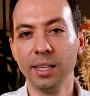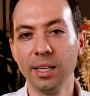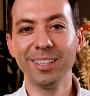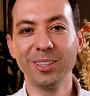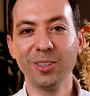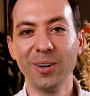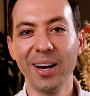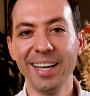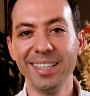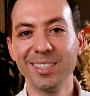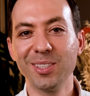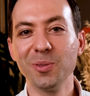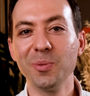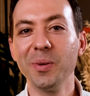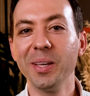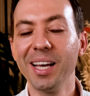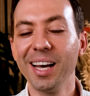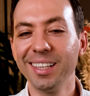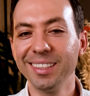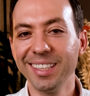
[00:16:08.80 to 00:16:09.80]
Great,
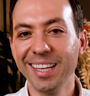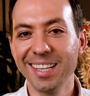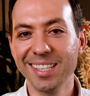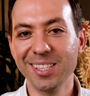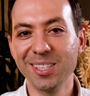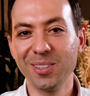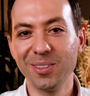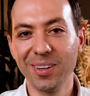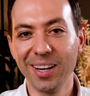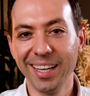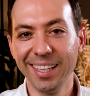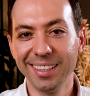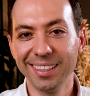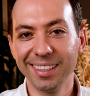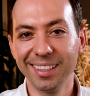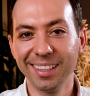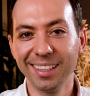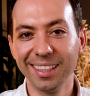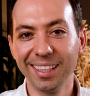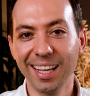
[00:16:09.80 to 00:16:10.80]
we got the answer right.
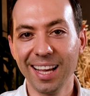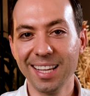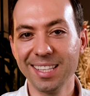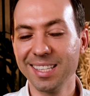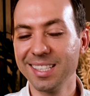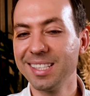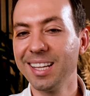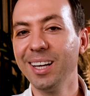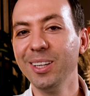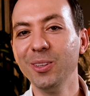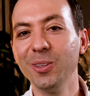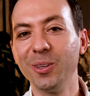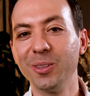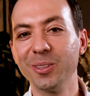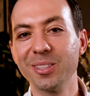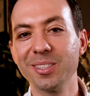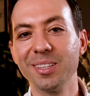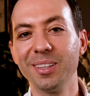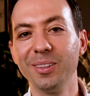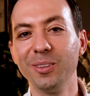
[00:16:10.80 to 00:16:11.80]
As a side
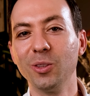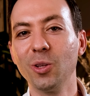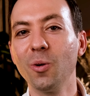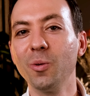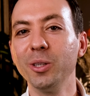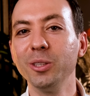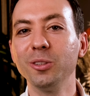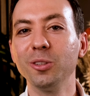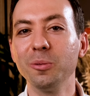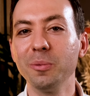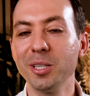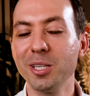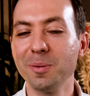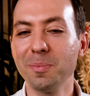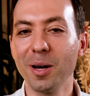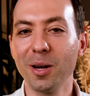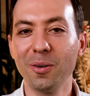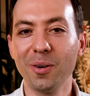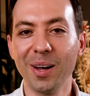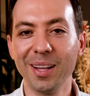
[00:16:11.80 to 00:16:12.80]
note, don't worry too much
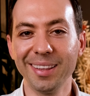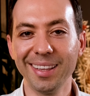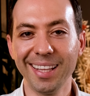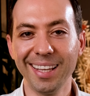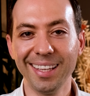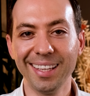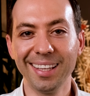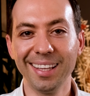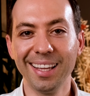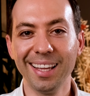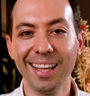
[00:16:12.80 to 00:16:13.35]
about rounding.